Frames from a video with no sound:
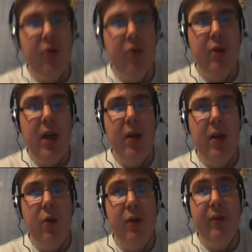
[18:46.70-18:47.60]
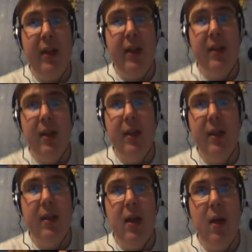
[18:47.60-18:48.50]
if the Elder Scrolls Online is
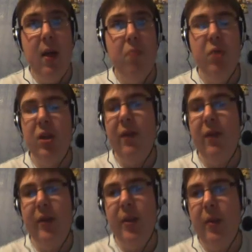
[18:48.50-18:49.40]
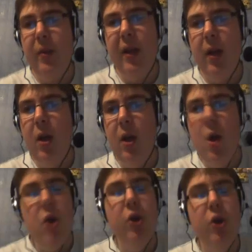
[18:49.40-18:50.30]
released say, just give me an
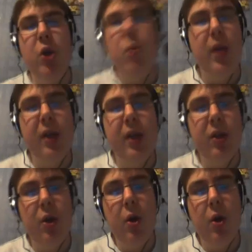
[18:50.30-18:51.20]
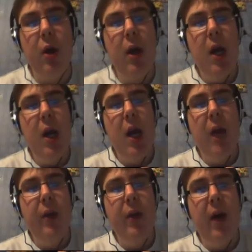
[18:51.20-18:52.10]
example here, June next year,
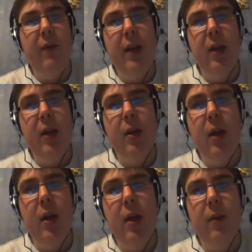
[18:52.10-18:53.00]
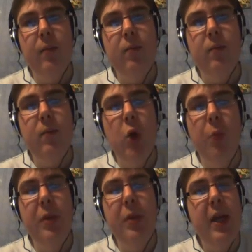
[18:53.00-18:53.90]
and they have an
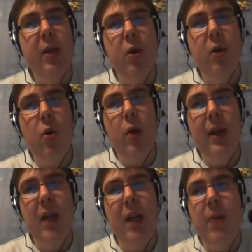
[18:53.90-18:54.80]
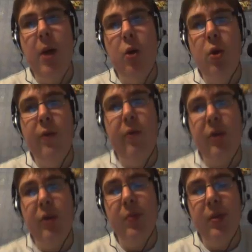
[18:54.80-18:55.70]
update or a game
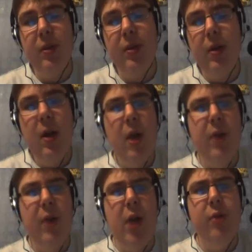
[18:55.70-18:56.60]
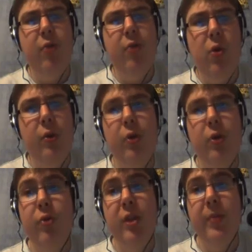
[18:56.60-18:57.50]
add-on for Christmas, the Elder
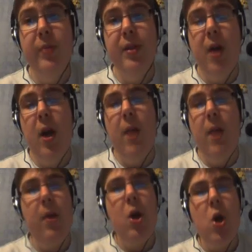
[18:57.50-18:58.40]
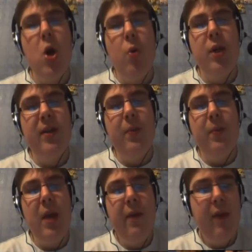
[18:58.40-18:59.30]
Scrolls Christmas time.
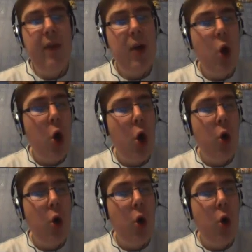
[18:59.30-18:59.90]
Would you have to pay for